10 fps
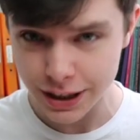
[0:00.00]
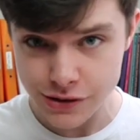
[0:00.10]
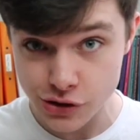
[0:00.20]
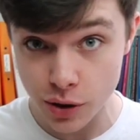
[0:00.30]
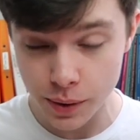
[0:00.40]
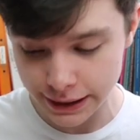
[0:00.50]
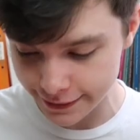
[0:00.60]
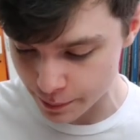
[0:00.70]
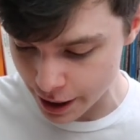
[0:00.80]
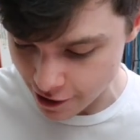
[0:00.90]
let's do a
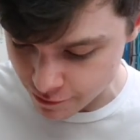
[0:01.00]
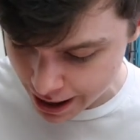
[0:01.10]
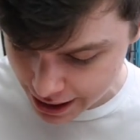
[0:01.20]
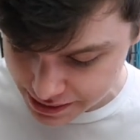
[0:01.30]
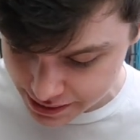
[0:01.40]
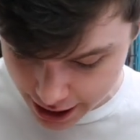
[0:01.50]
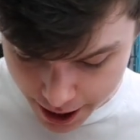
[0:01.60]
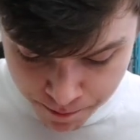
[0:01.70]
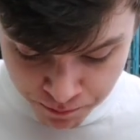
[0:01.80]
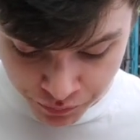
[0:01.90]
little bit of maths here.